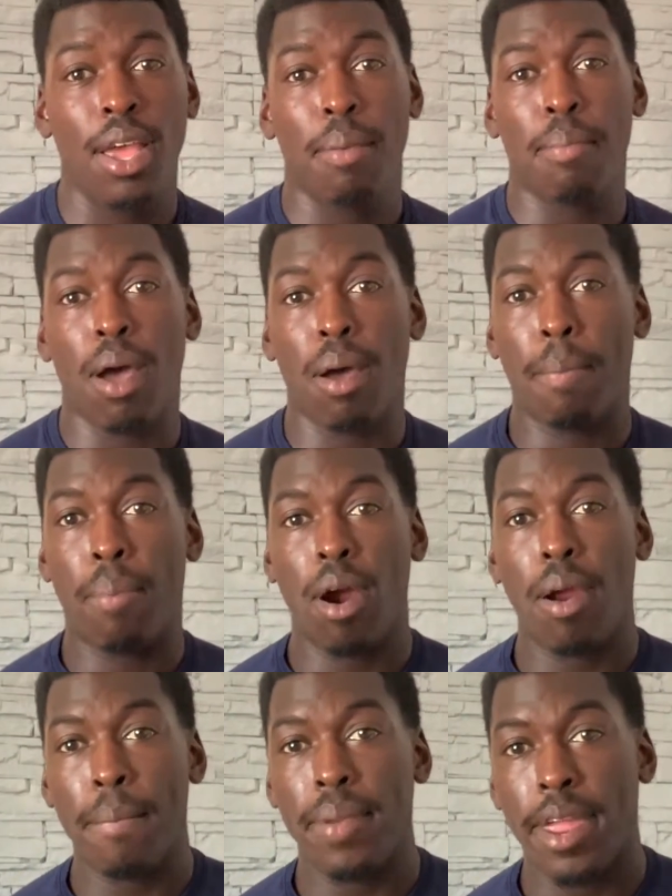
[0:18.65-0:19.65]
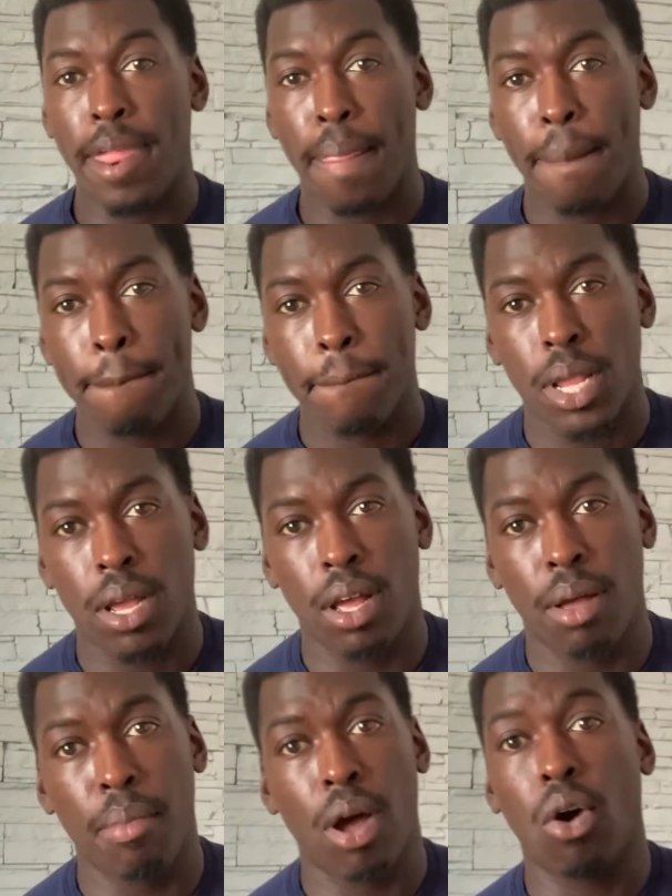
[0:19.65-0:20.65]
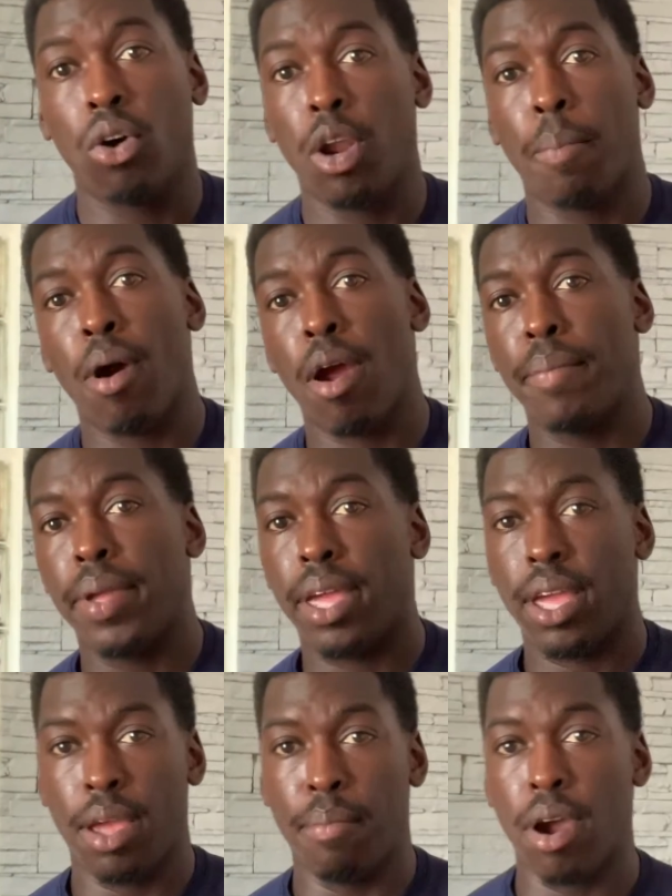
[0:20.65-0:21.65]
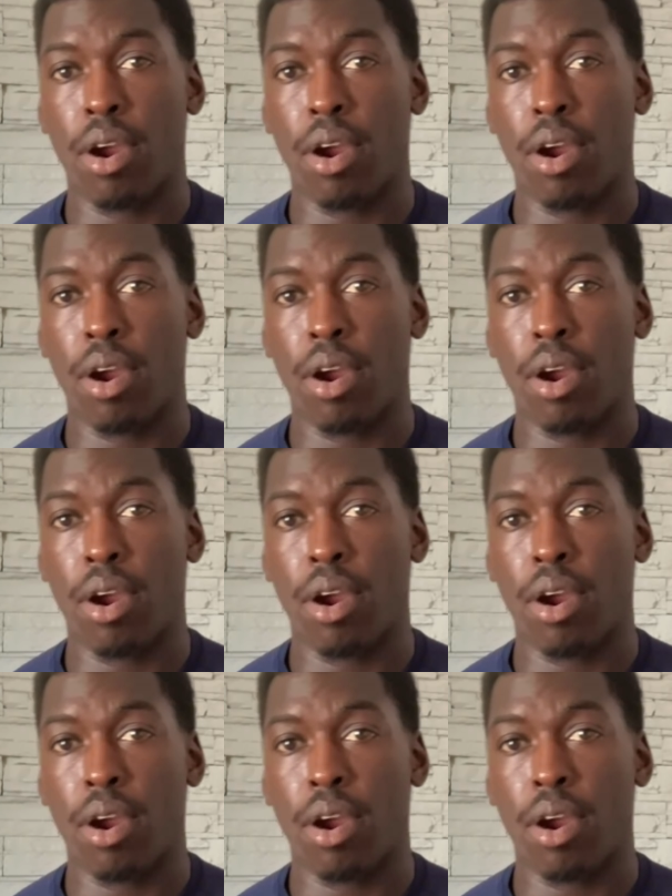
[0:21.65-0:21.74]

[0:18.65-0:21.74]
my apartment, my old apartment and my